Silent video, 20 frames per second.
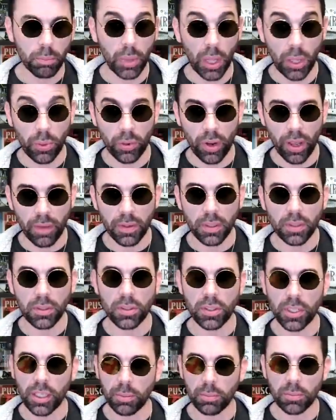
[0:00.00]
Bloodraven
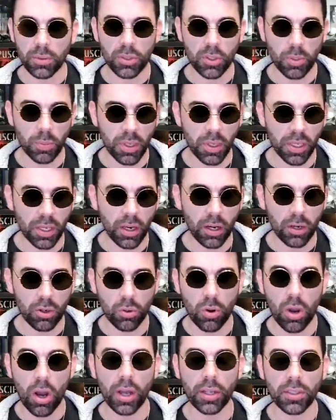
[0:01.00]
seems to be a
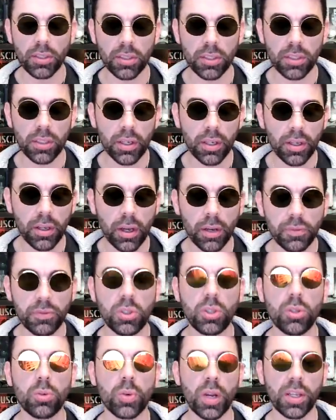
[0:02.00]
cross of
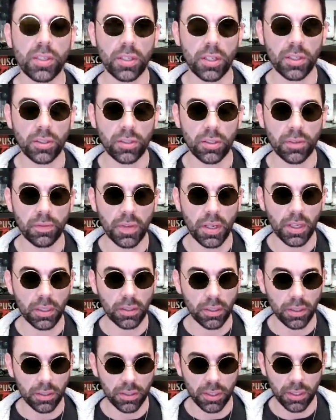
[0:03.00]
two residents of
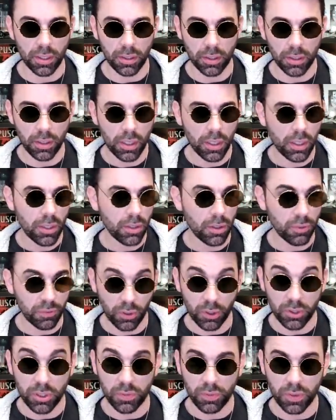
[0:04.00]
Yggdrasil, the
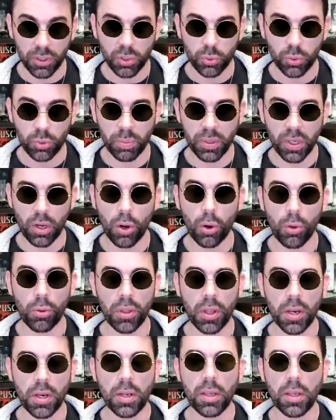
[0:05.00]
first of which would be Odin